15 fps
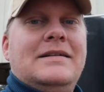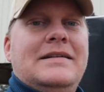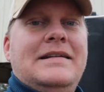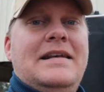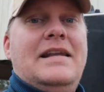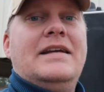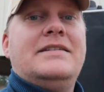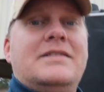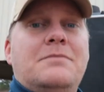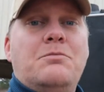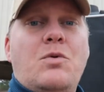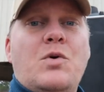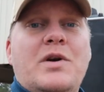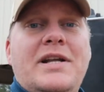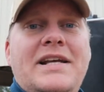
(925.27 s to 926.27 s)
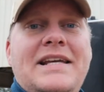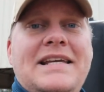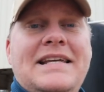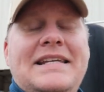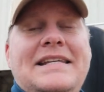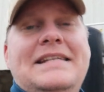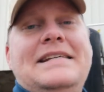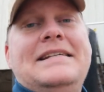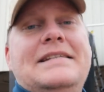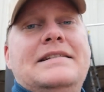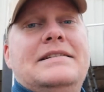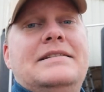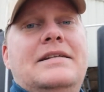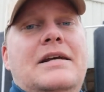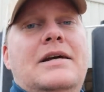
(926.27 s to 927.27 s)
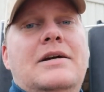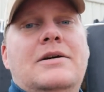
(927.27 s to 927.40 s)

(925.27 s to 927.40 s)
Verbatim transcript: Next morning it is.